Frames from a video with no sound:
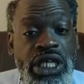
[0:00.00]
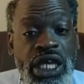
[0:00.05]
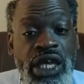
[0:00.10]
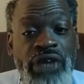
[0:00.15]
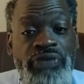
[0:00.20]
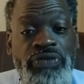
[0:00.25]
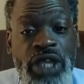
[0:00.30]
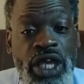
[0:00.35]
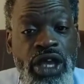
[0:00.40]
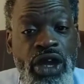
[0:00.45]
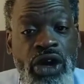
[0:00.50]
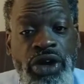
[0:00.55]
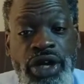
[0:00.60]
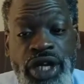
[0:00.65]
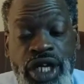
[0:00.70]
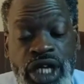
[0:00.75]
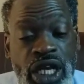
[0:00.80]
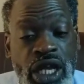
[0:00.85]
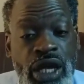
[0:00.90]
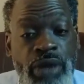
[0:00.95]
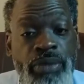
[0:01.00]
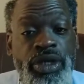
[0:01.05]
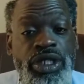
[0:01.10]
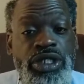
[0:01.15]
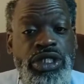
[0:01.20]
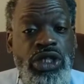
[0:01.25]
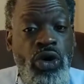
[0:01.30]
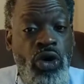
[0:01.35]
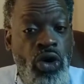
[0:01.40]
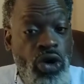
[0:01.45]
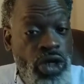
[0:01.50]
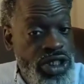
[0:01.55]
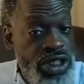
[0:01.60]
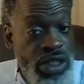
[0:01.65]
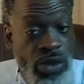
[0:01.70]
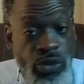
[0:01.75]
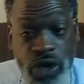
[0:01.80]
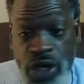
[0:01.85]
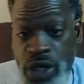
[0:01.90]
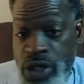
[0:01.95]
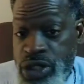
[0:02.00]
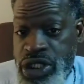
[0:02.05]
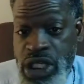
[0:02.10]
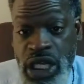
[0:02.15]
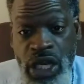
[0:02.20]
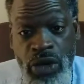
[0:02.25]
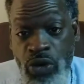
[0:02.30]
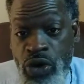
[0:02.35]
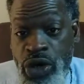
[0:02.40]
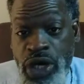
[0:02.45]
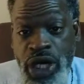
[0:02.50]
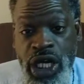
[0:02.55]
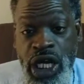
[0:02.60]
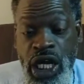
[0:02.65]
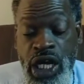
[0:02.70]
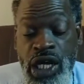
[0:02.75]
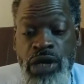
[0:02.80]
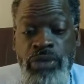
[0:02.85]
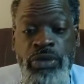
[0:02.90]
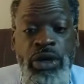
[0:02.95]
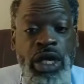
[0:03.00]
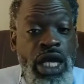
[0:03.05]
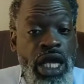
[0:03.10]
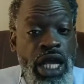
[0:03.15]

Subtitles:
if they are in Columbus or somewhere else and they want to come